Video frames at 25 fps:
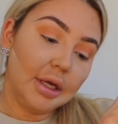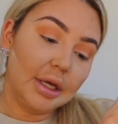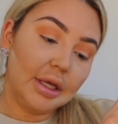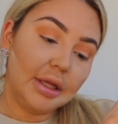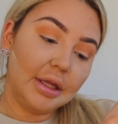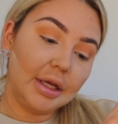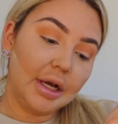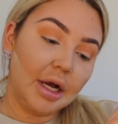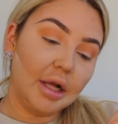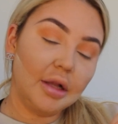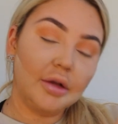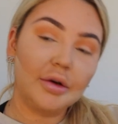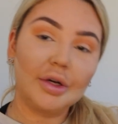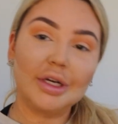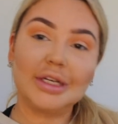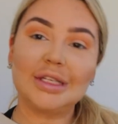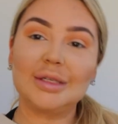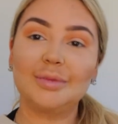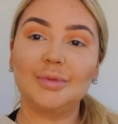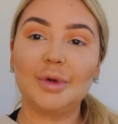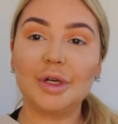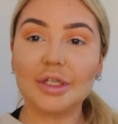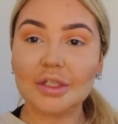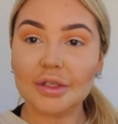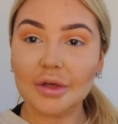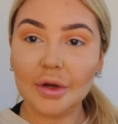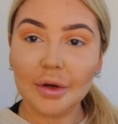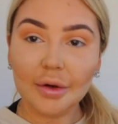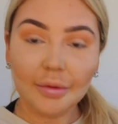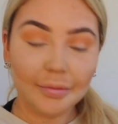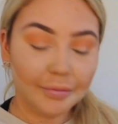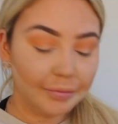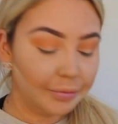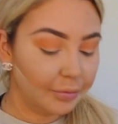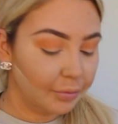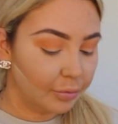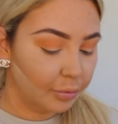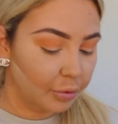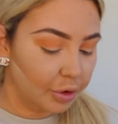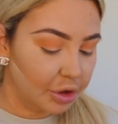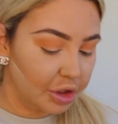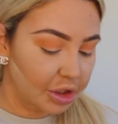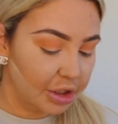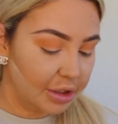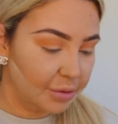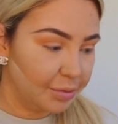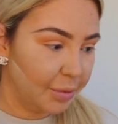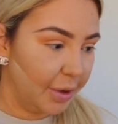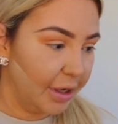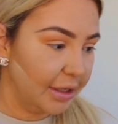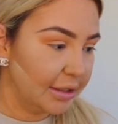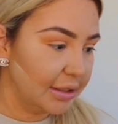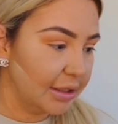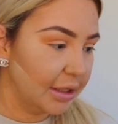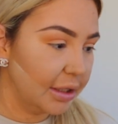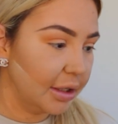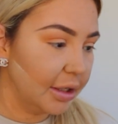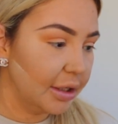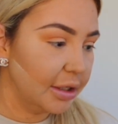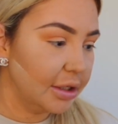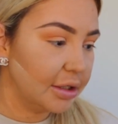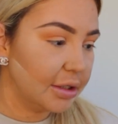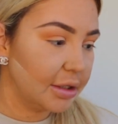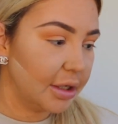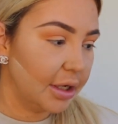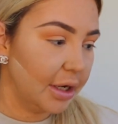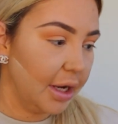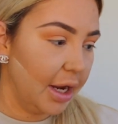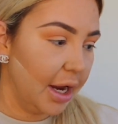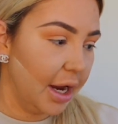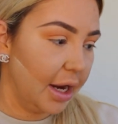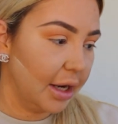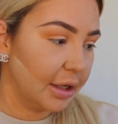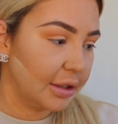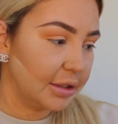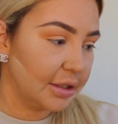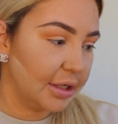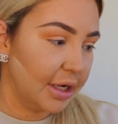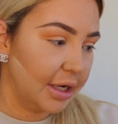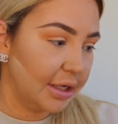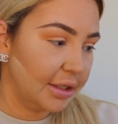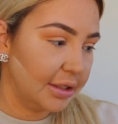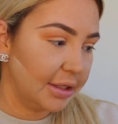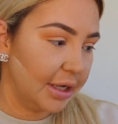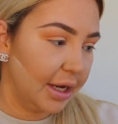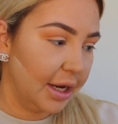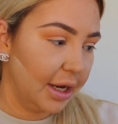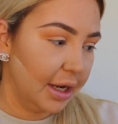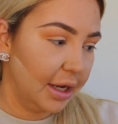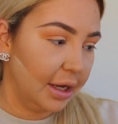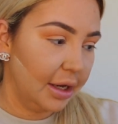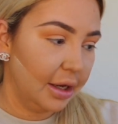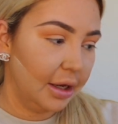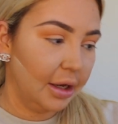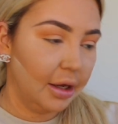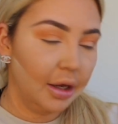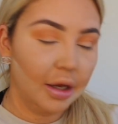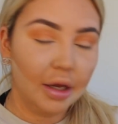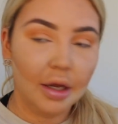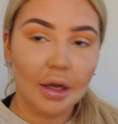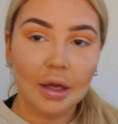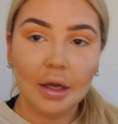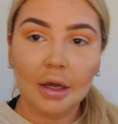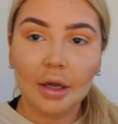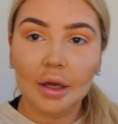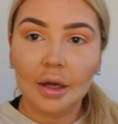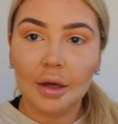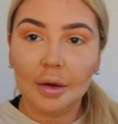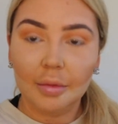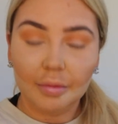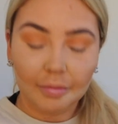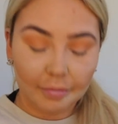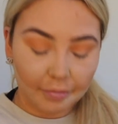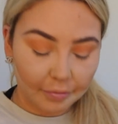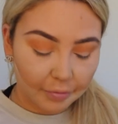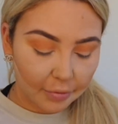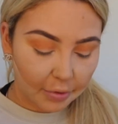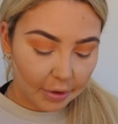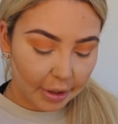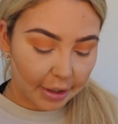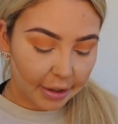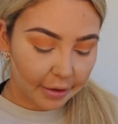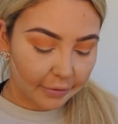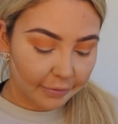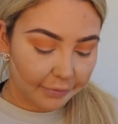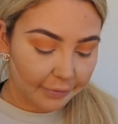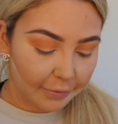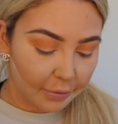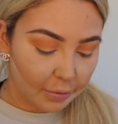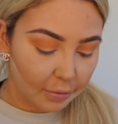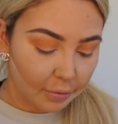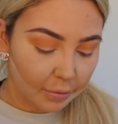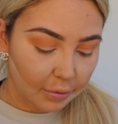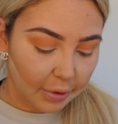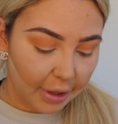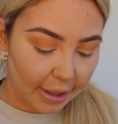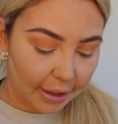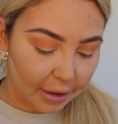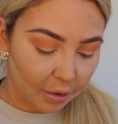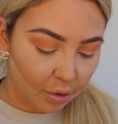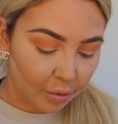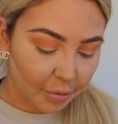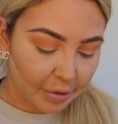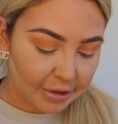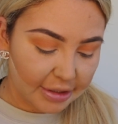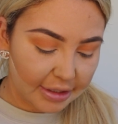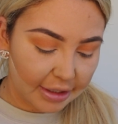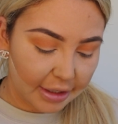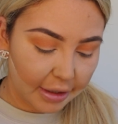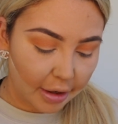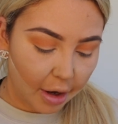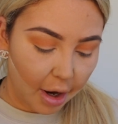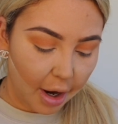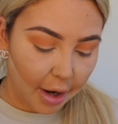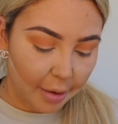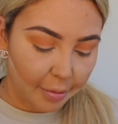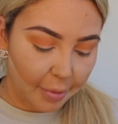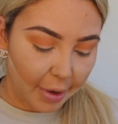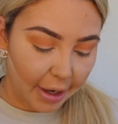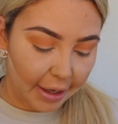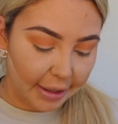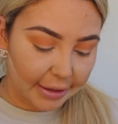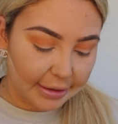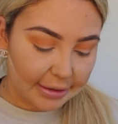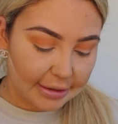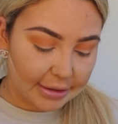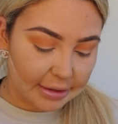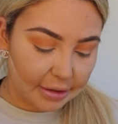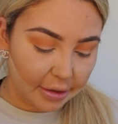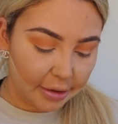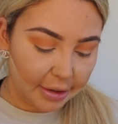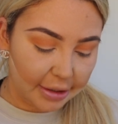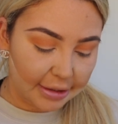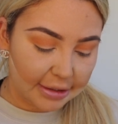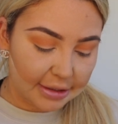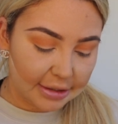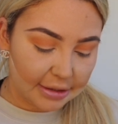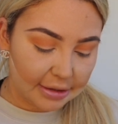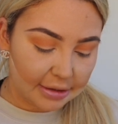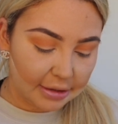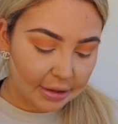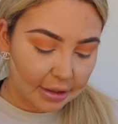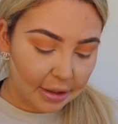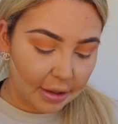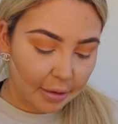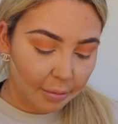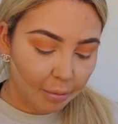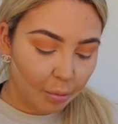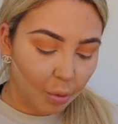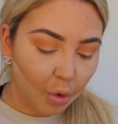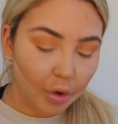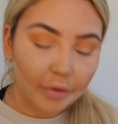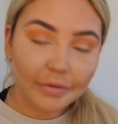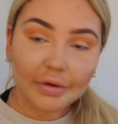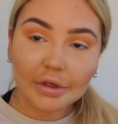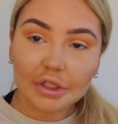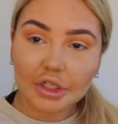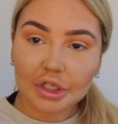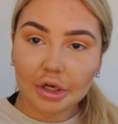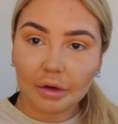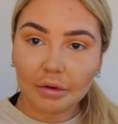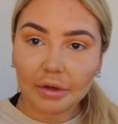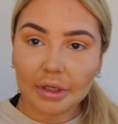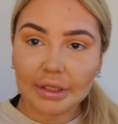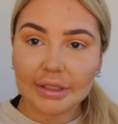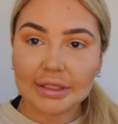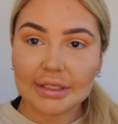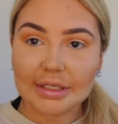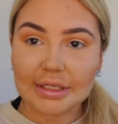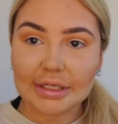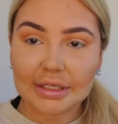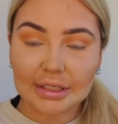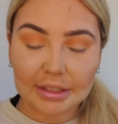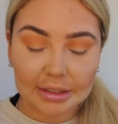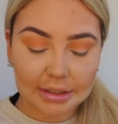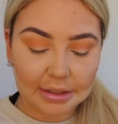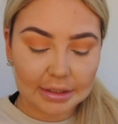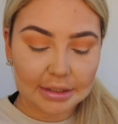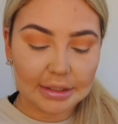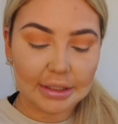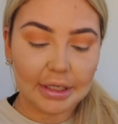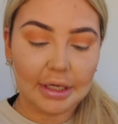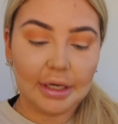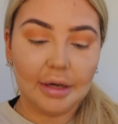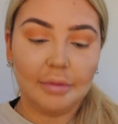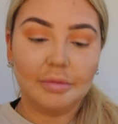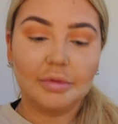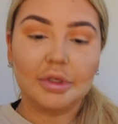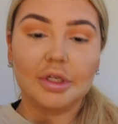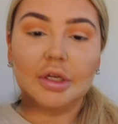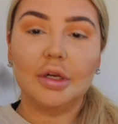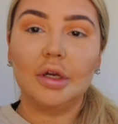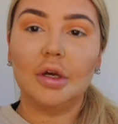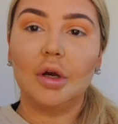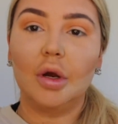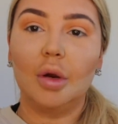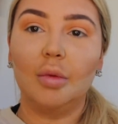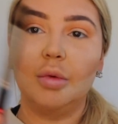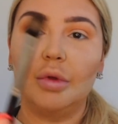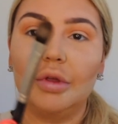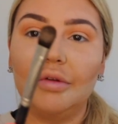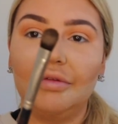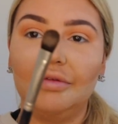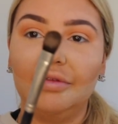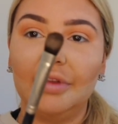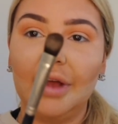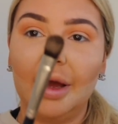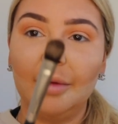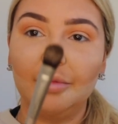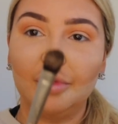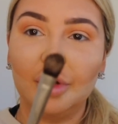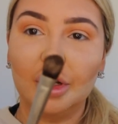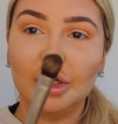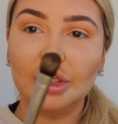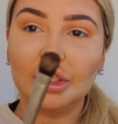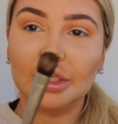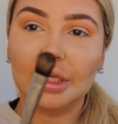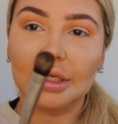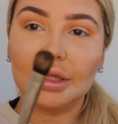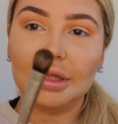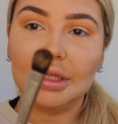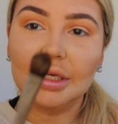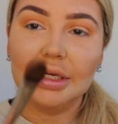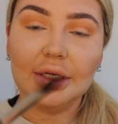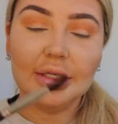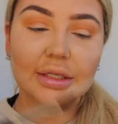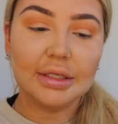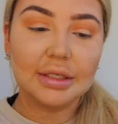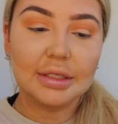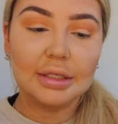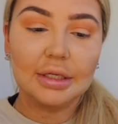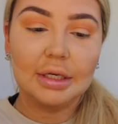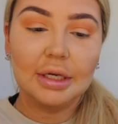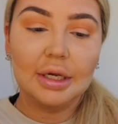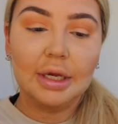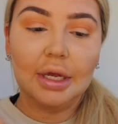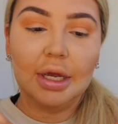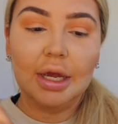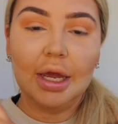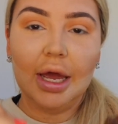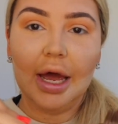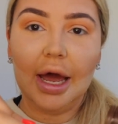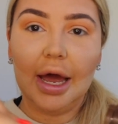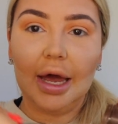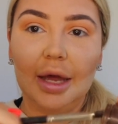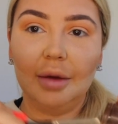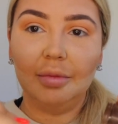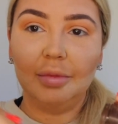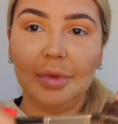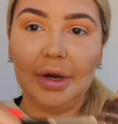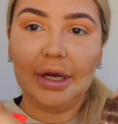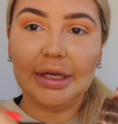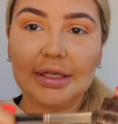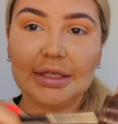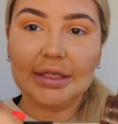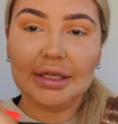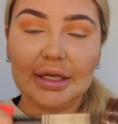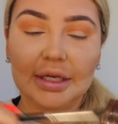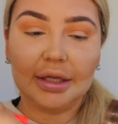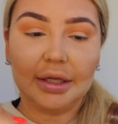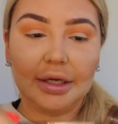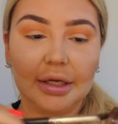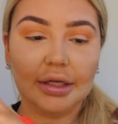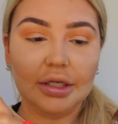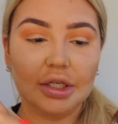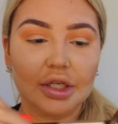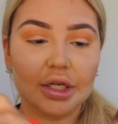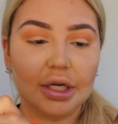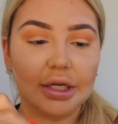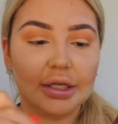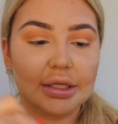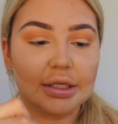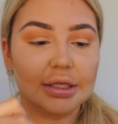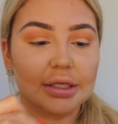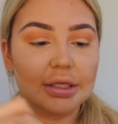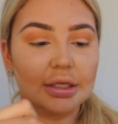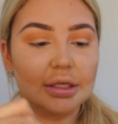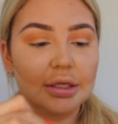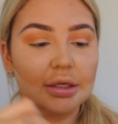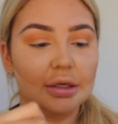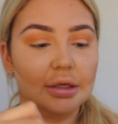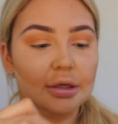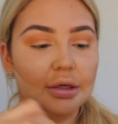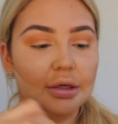in the colour Espresso, which is basically just going to act as like a full, like almost like an eye base. So it's more of a gel consistency. I'm just going to go in with a flat brush like this and basically just